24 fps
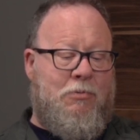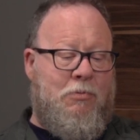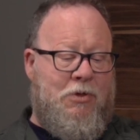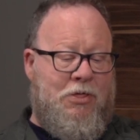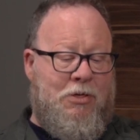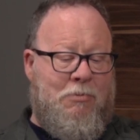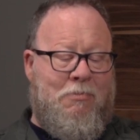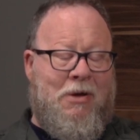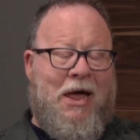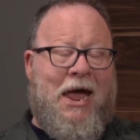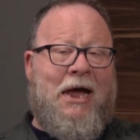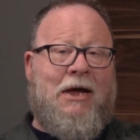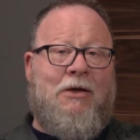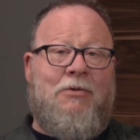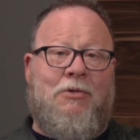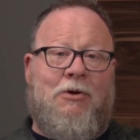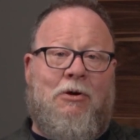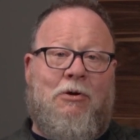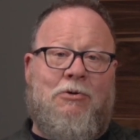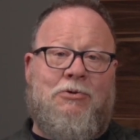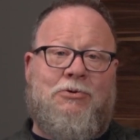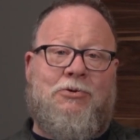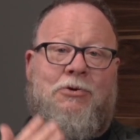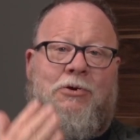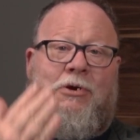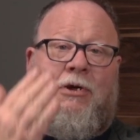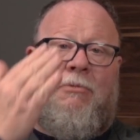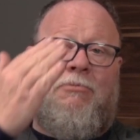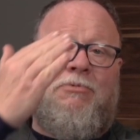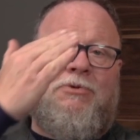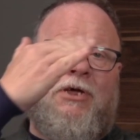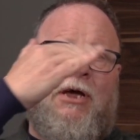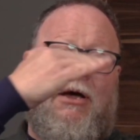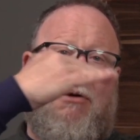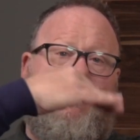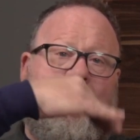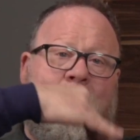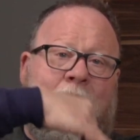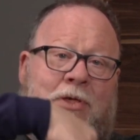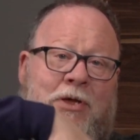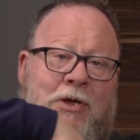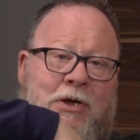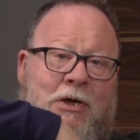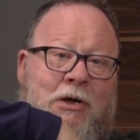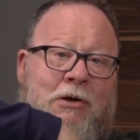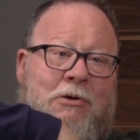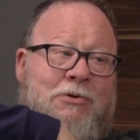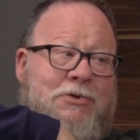where the back of the holster comes up,
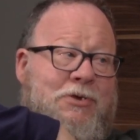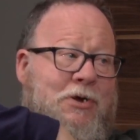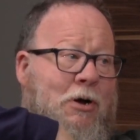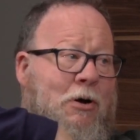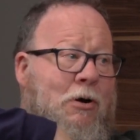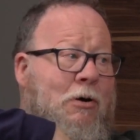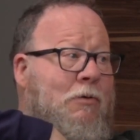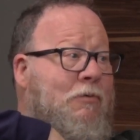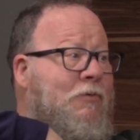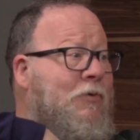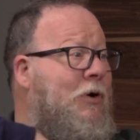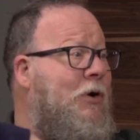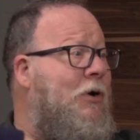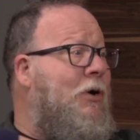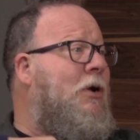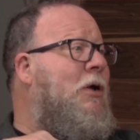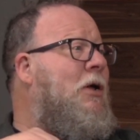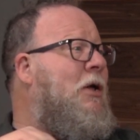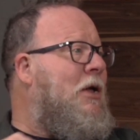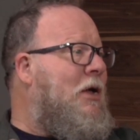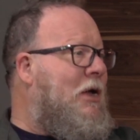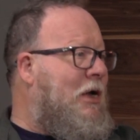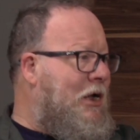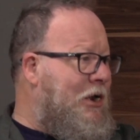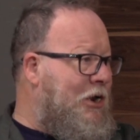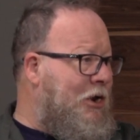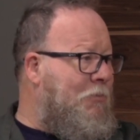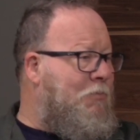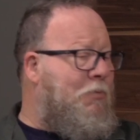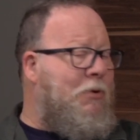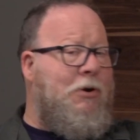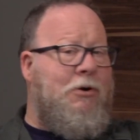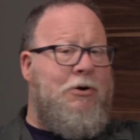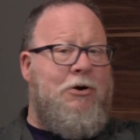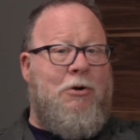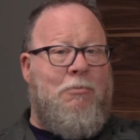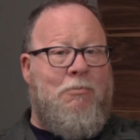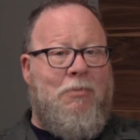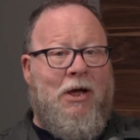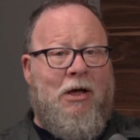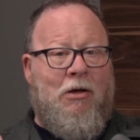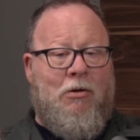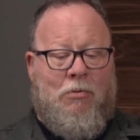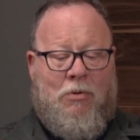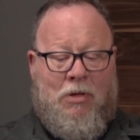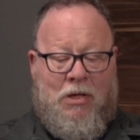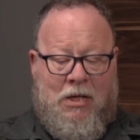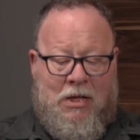then goes over, and you put it on your
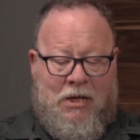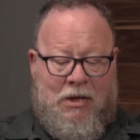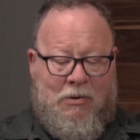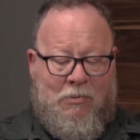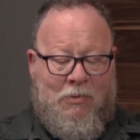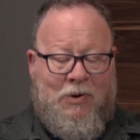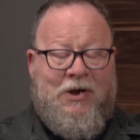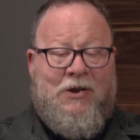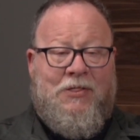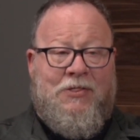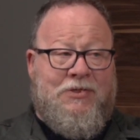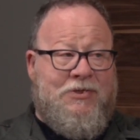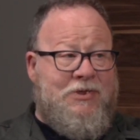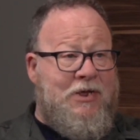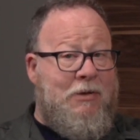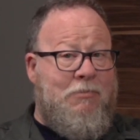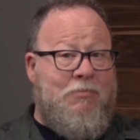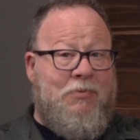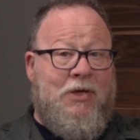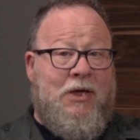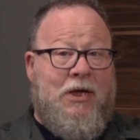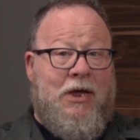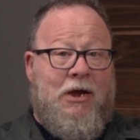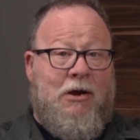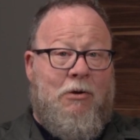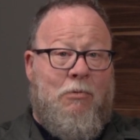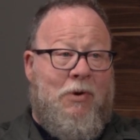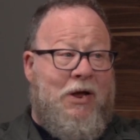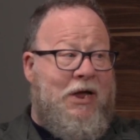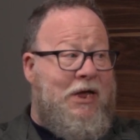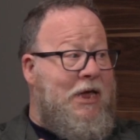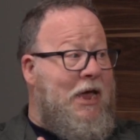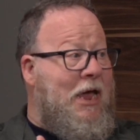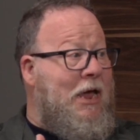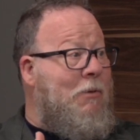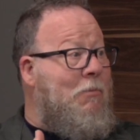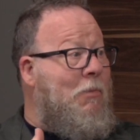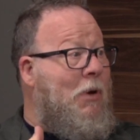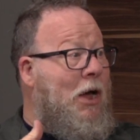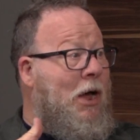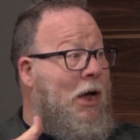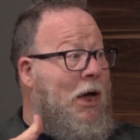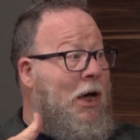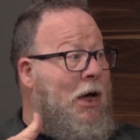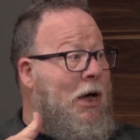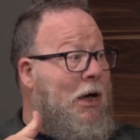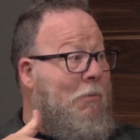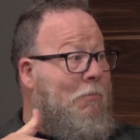belt. We did the same thing here. We came
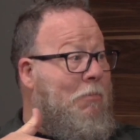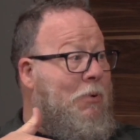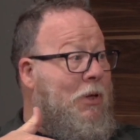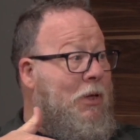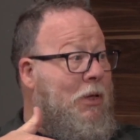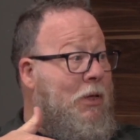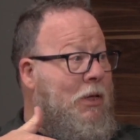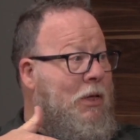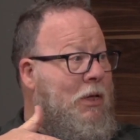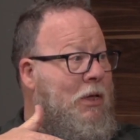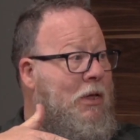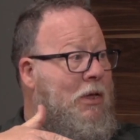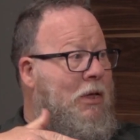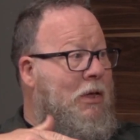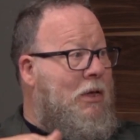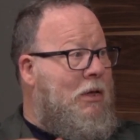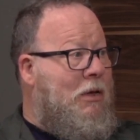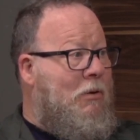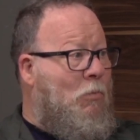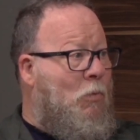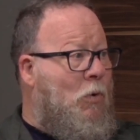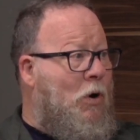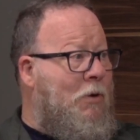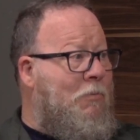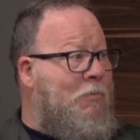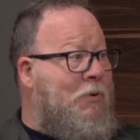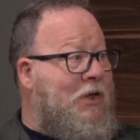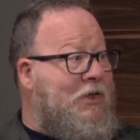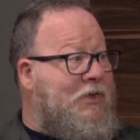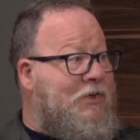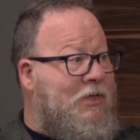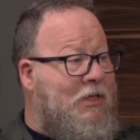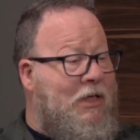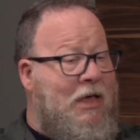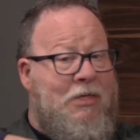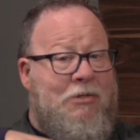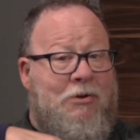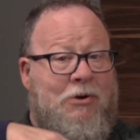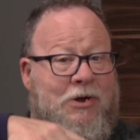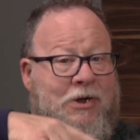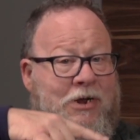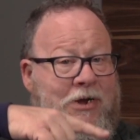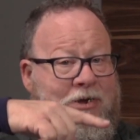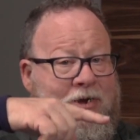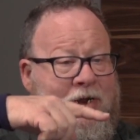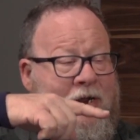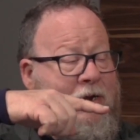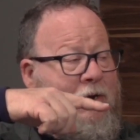up, one piece of leather,
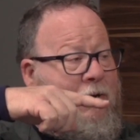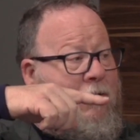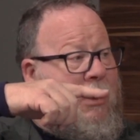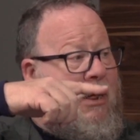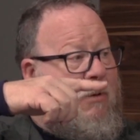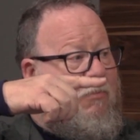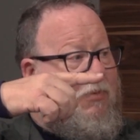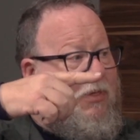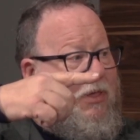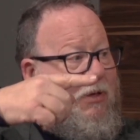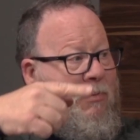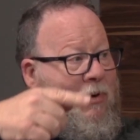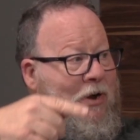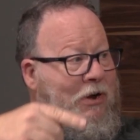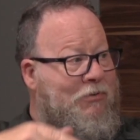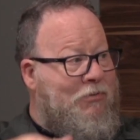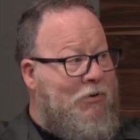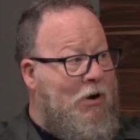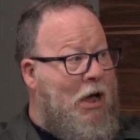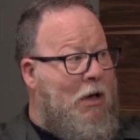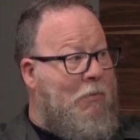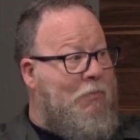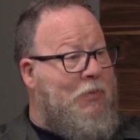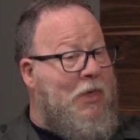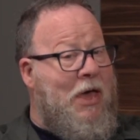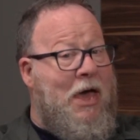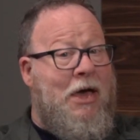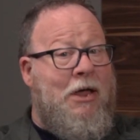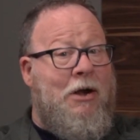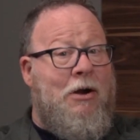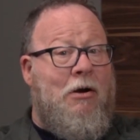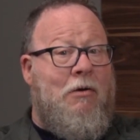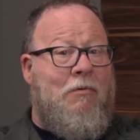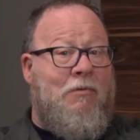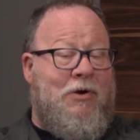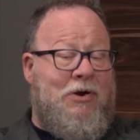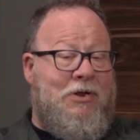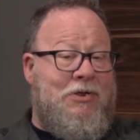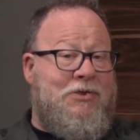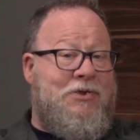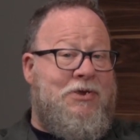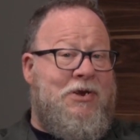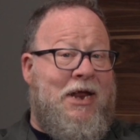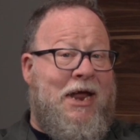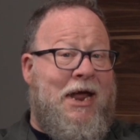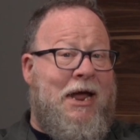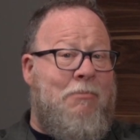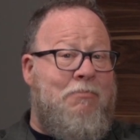continued up, then we dropped that over and
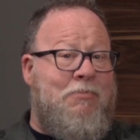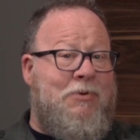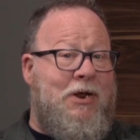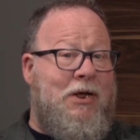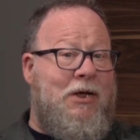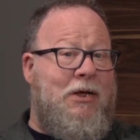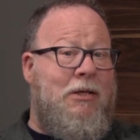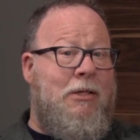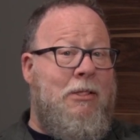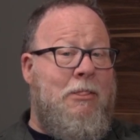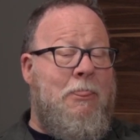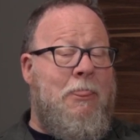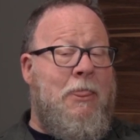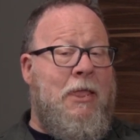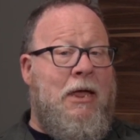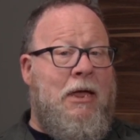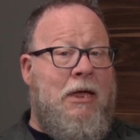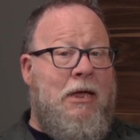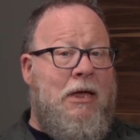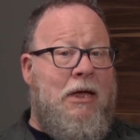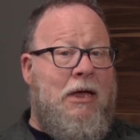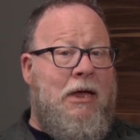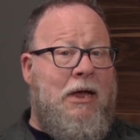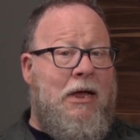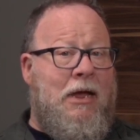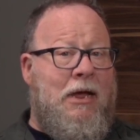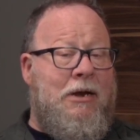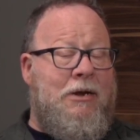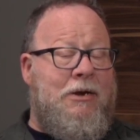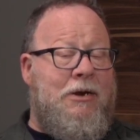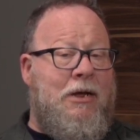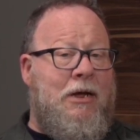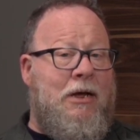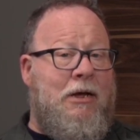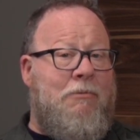snapped it. And